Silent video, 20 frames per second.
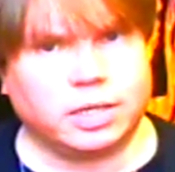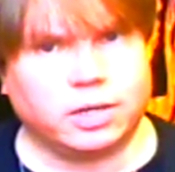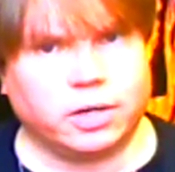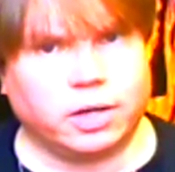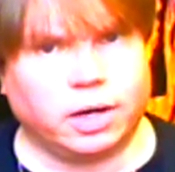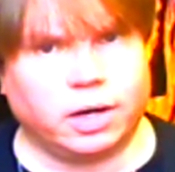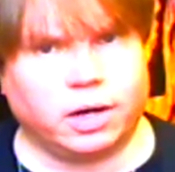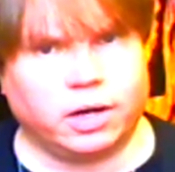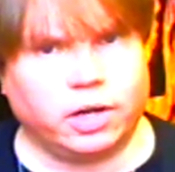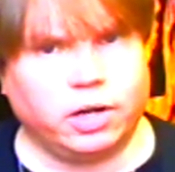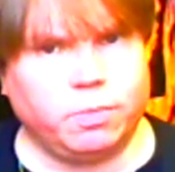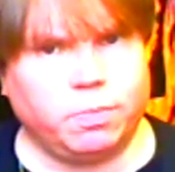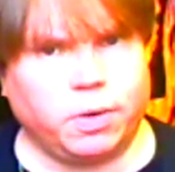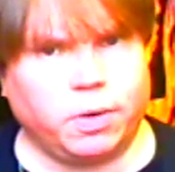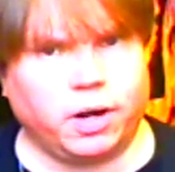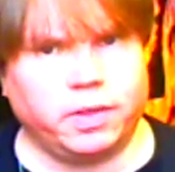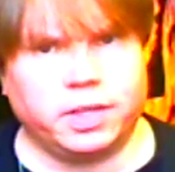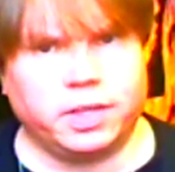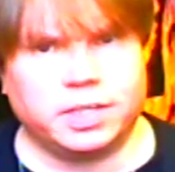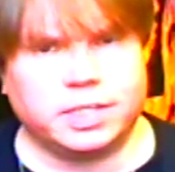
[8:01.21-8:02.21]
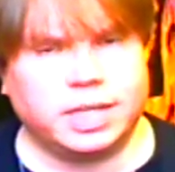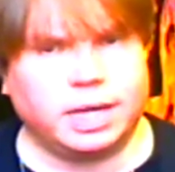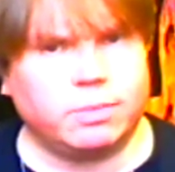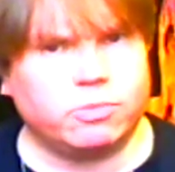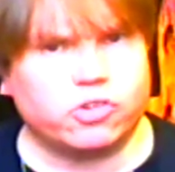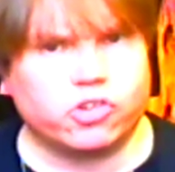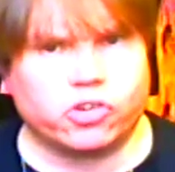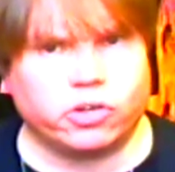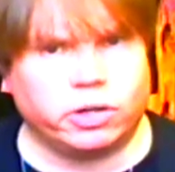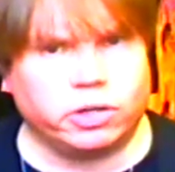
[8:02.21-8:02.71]
Are you part of the
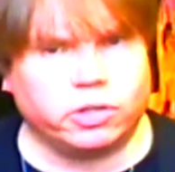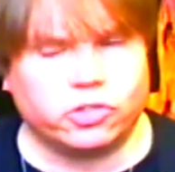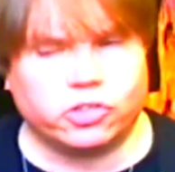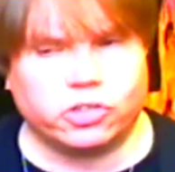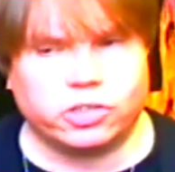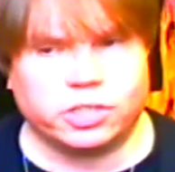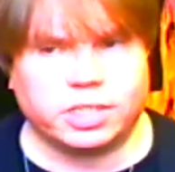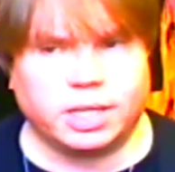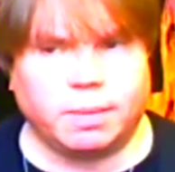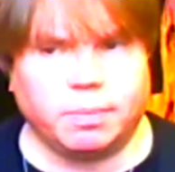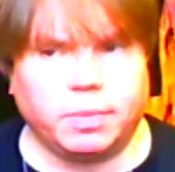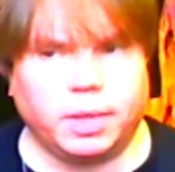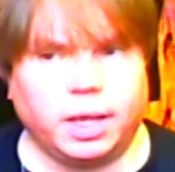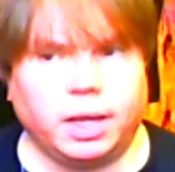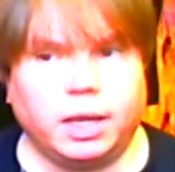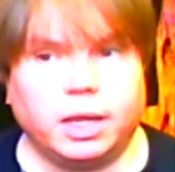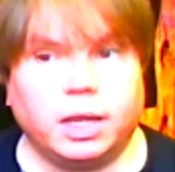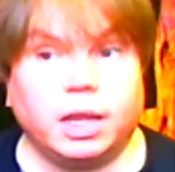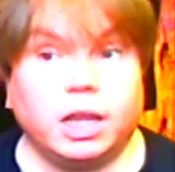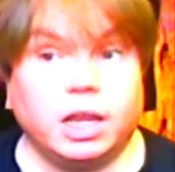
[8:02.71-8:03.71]
same church or something?